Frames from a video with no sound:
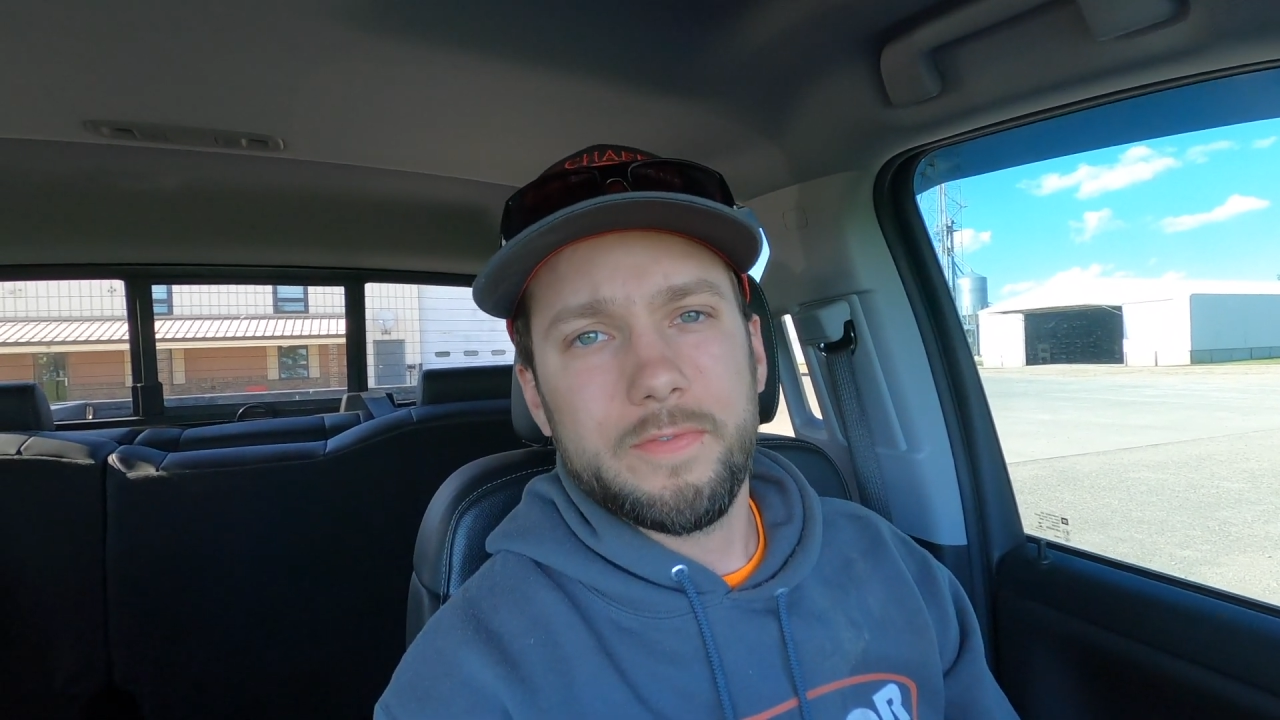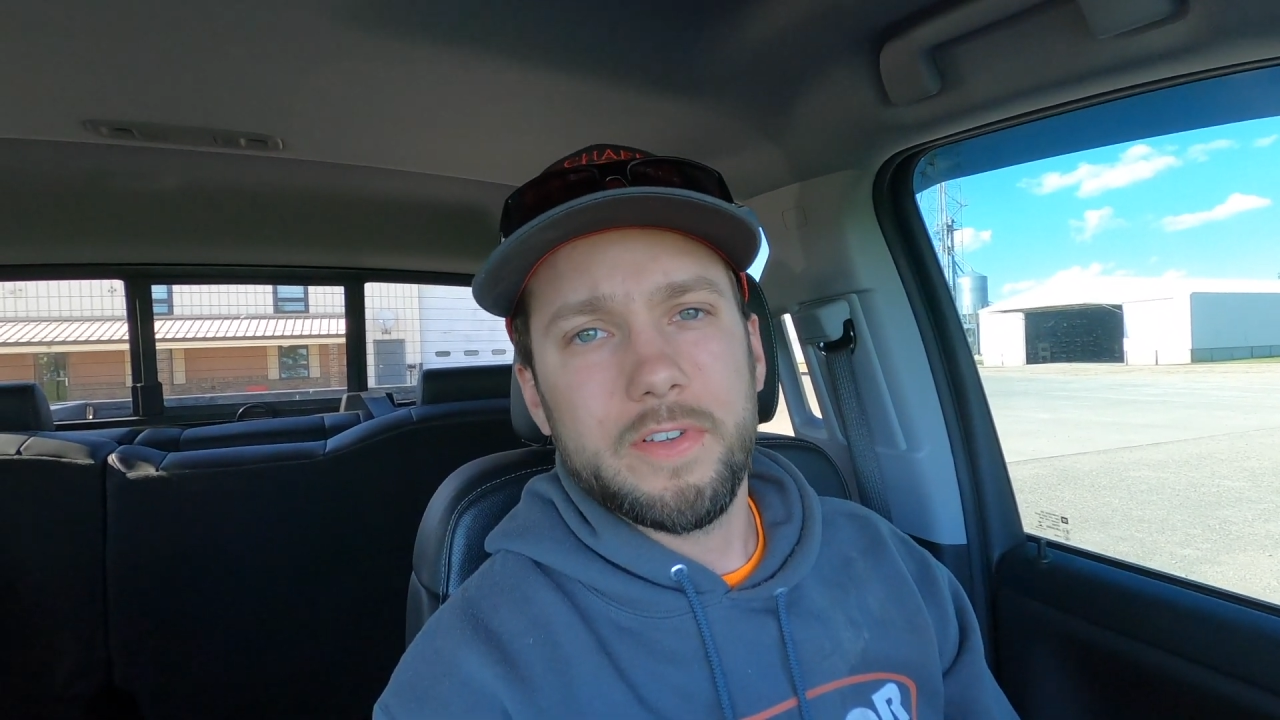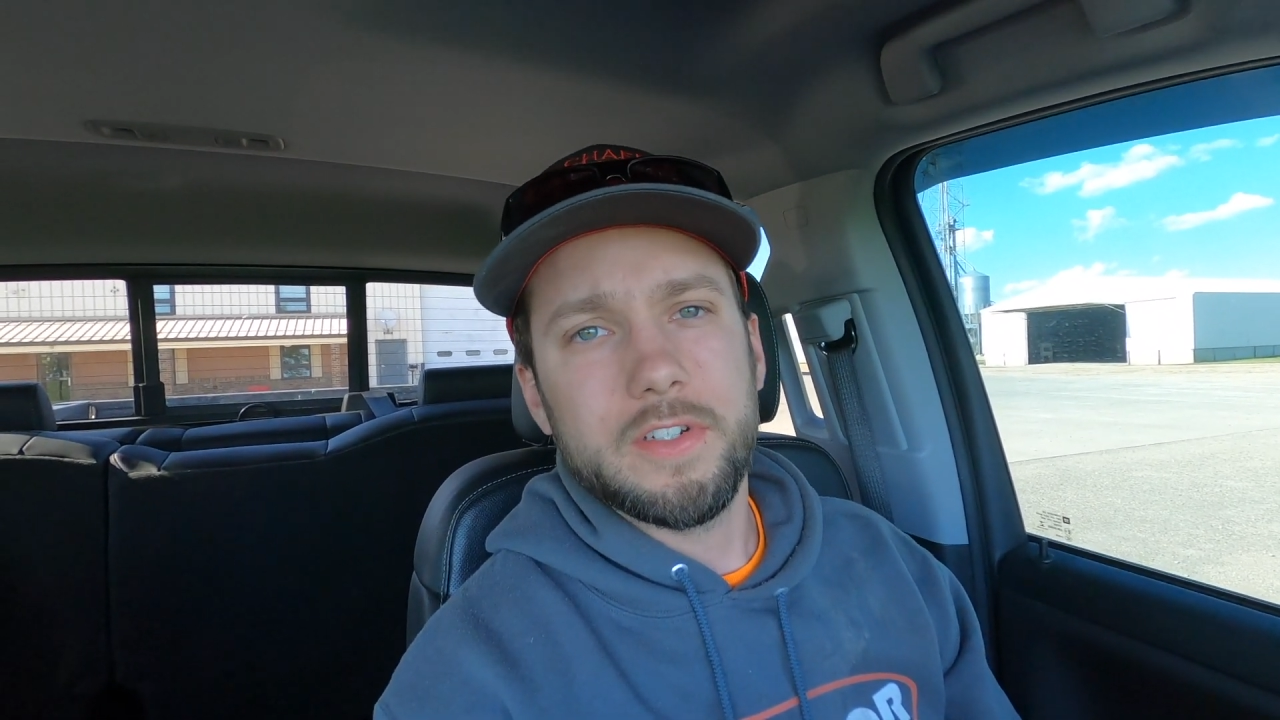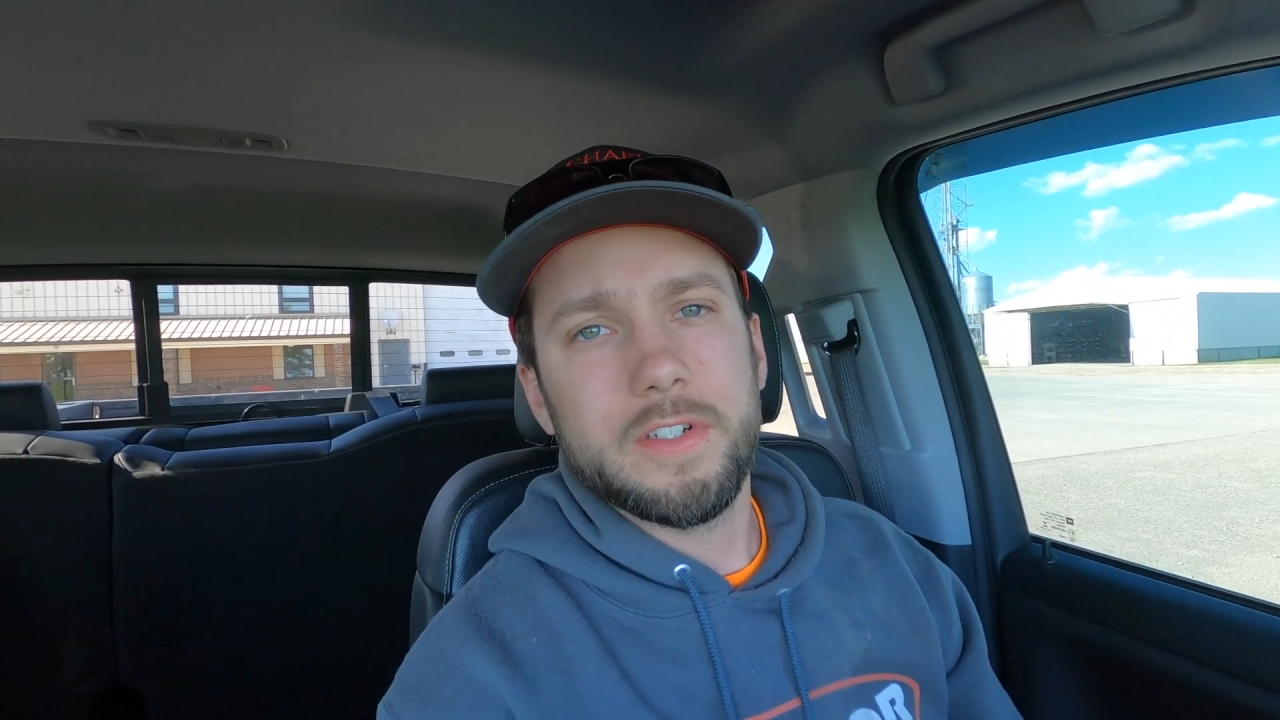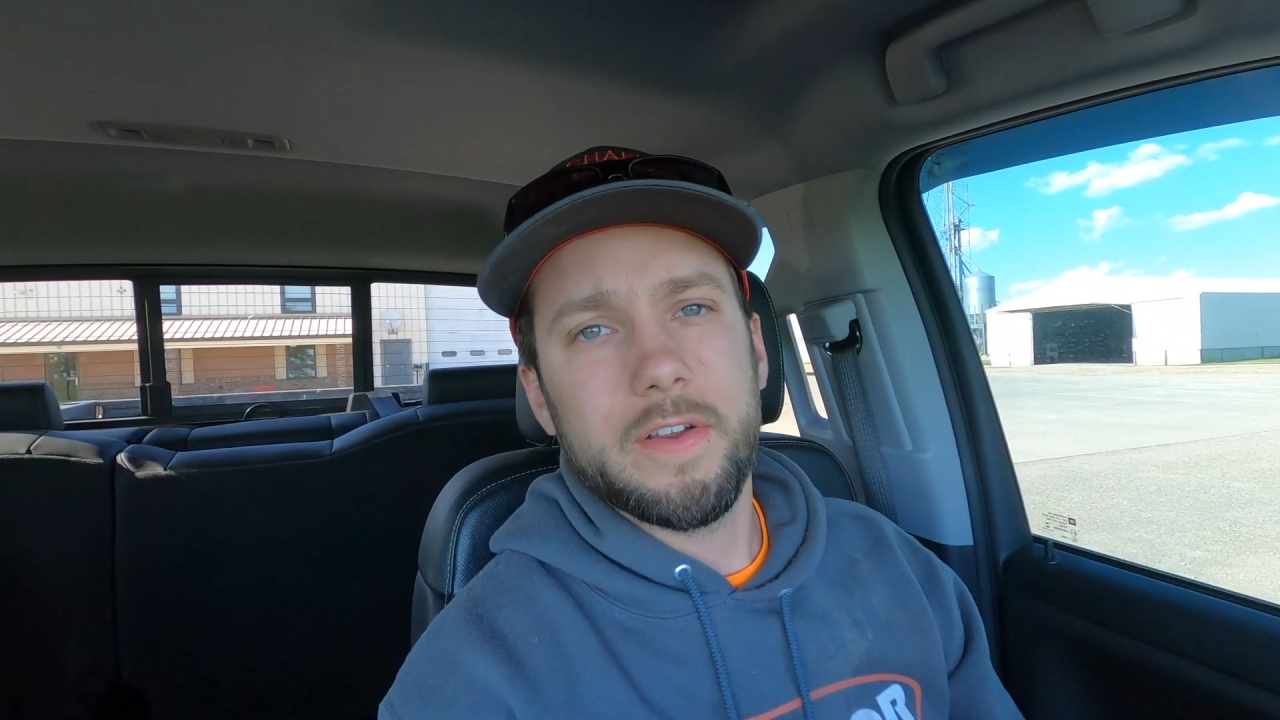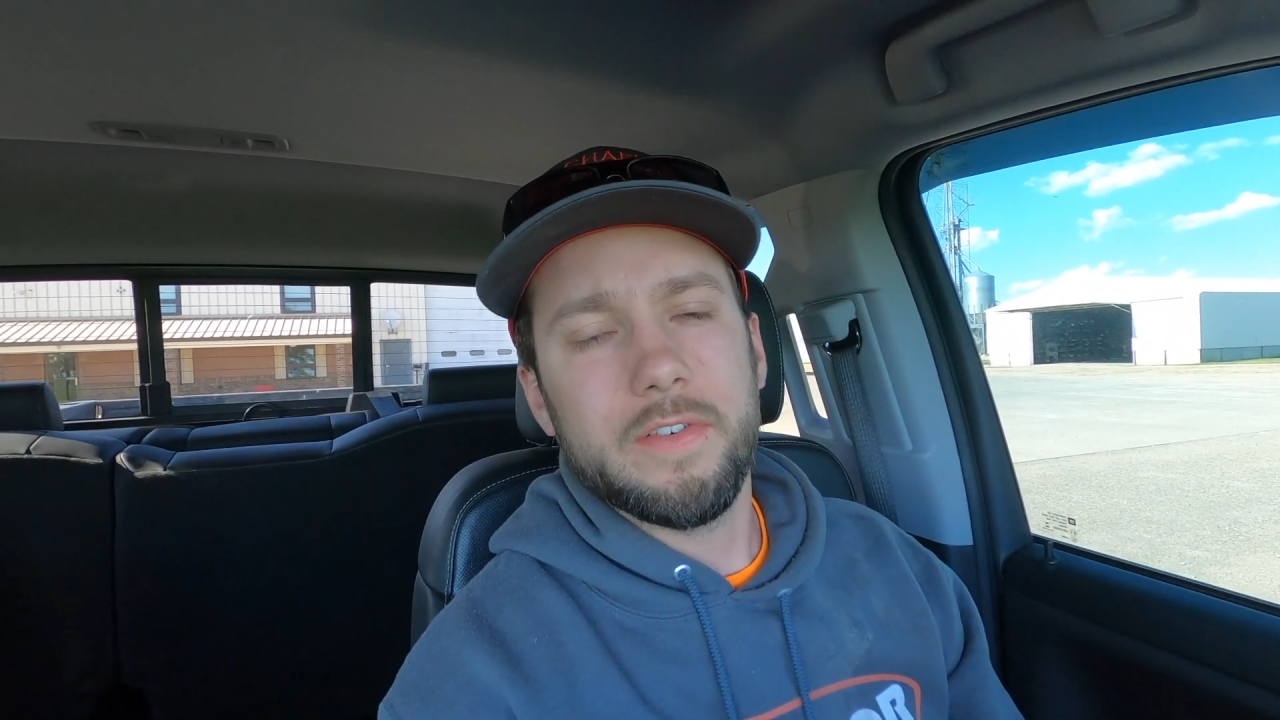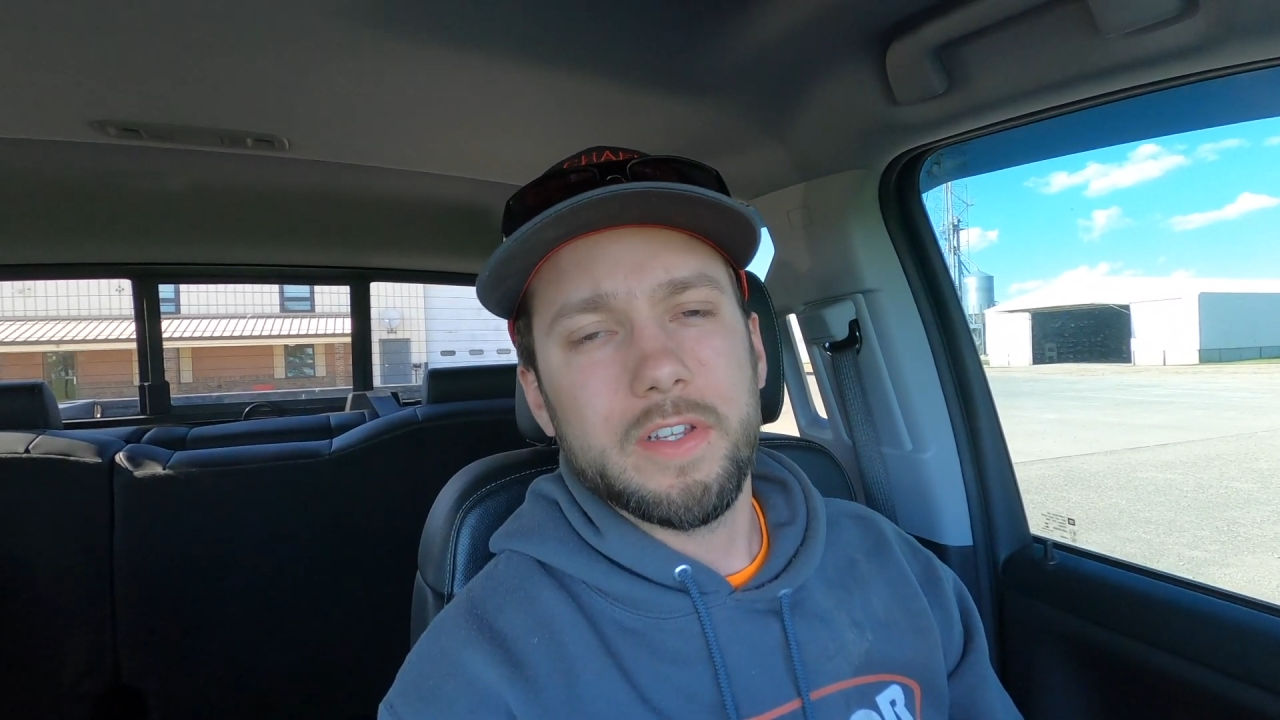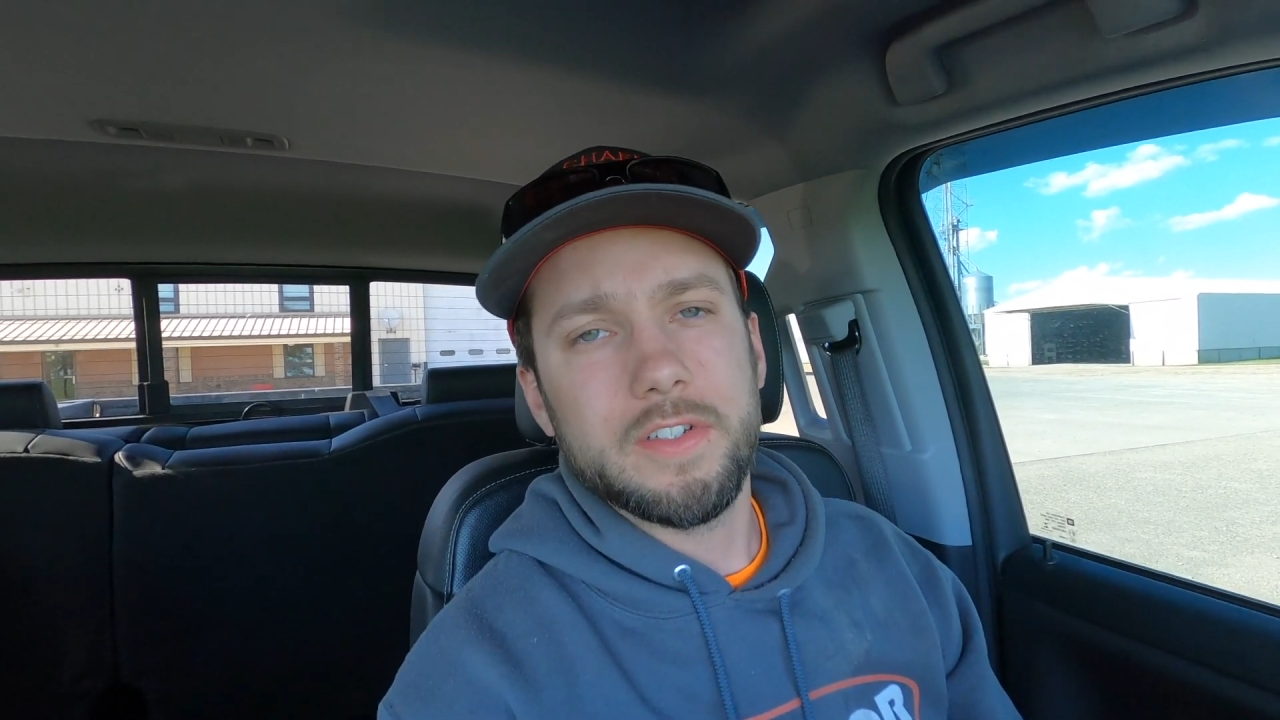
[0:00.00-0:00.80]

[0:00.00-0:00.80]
finish shoving